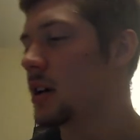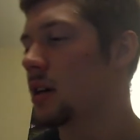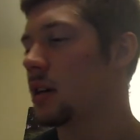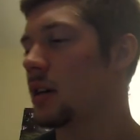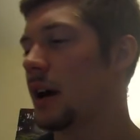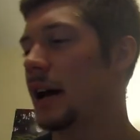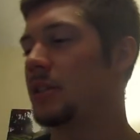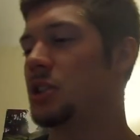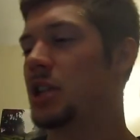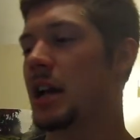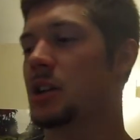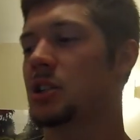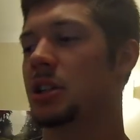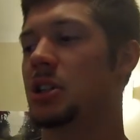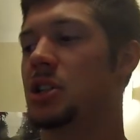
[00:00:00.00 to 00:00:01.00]
I
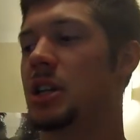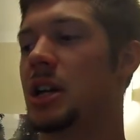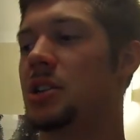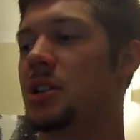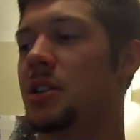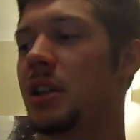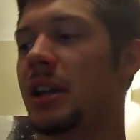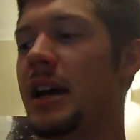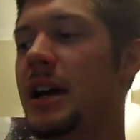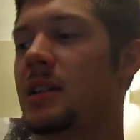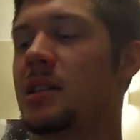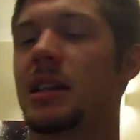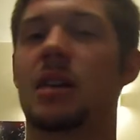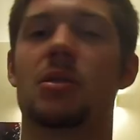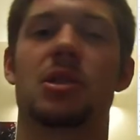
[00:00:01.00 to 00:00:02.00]
actually changed it. The last
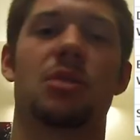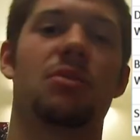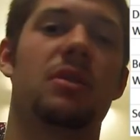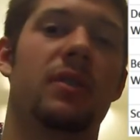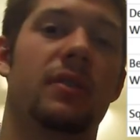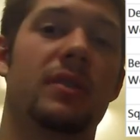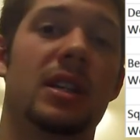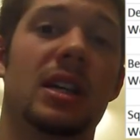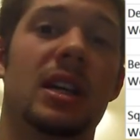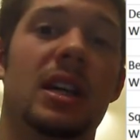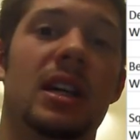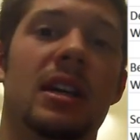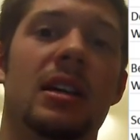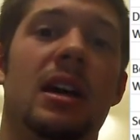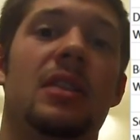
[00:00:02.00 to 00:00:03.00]
set was
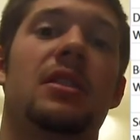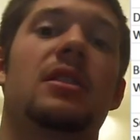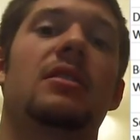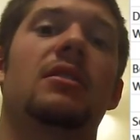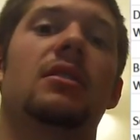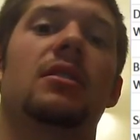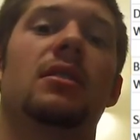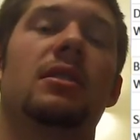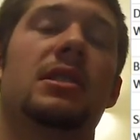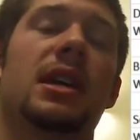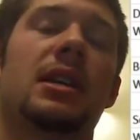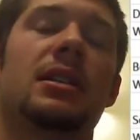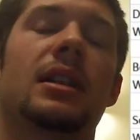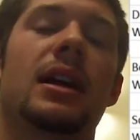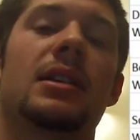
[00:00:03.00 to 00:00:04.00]
315, and then the second
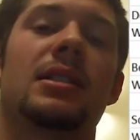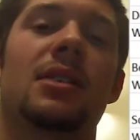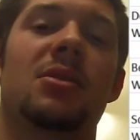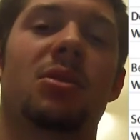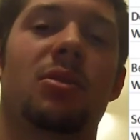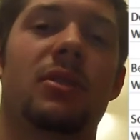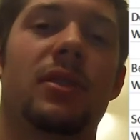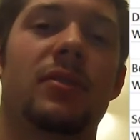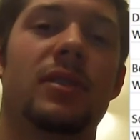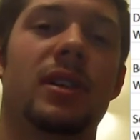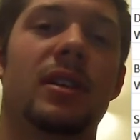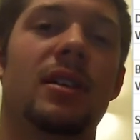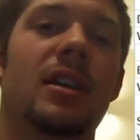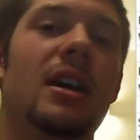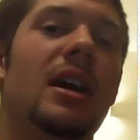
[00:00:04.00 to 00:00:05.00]
to last set was 315.
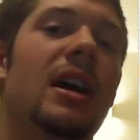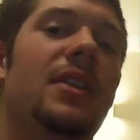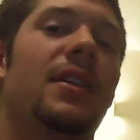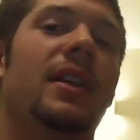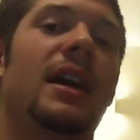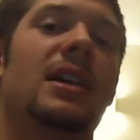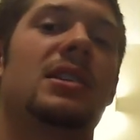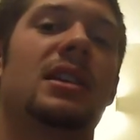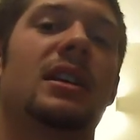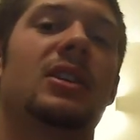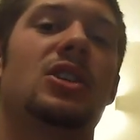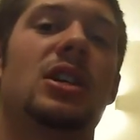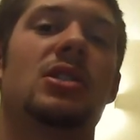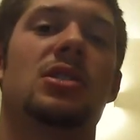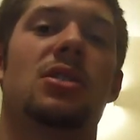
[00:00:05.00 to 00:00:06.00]
And the last set I
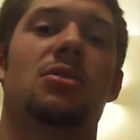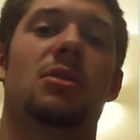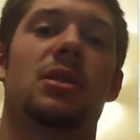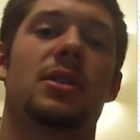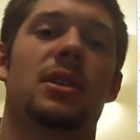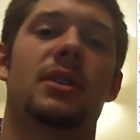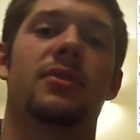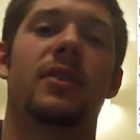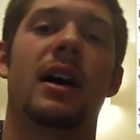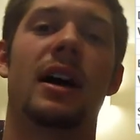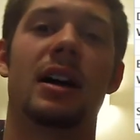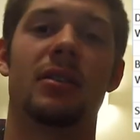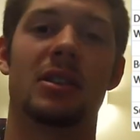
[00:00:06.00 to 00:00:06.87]
changed it 335.